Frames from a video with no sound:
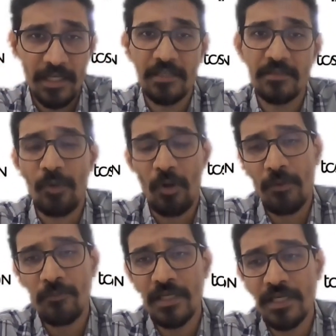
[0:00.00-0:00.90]
in
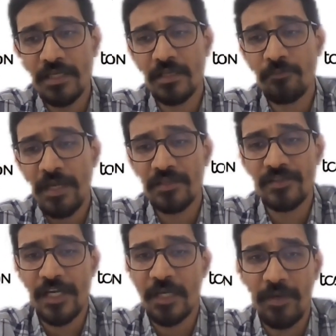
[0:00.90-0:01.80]
probably, let's say,
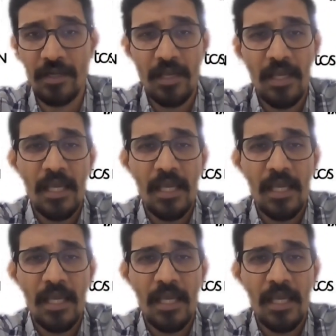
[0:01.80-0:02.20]
plain statement.